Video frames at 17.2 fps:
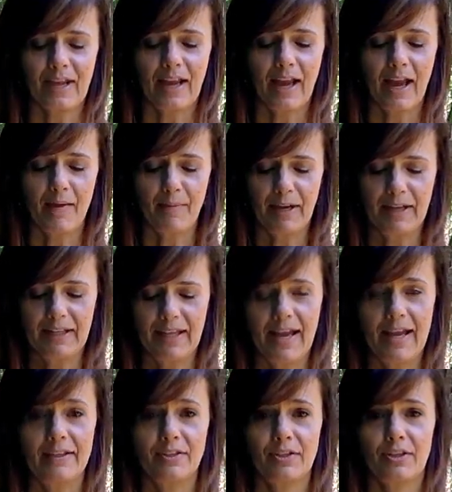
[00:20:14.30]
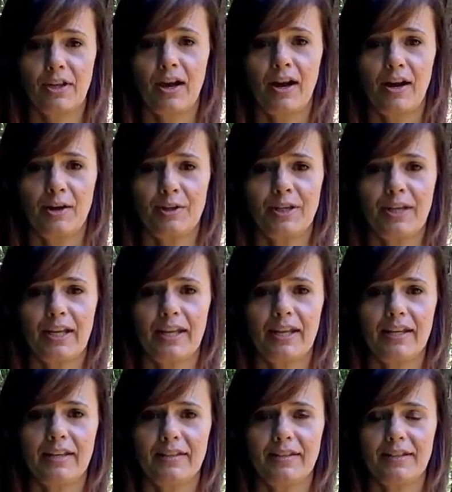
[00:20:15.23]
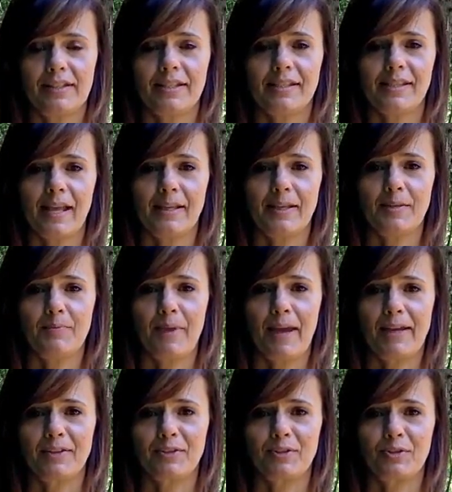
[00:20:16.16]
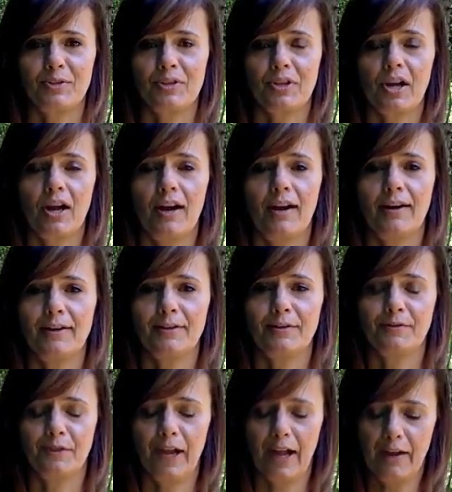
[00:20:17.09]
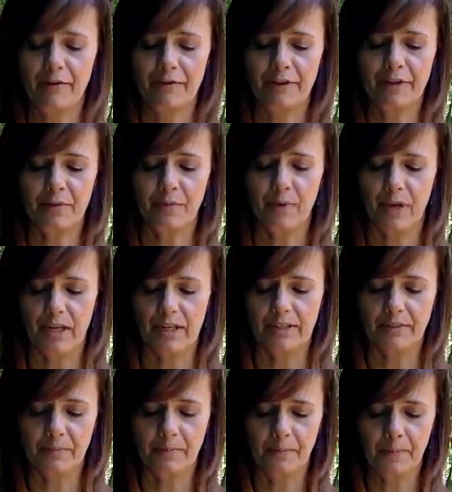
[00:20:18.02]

And my last card is an Ascended Masters card for everyone.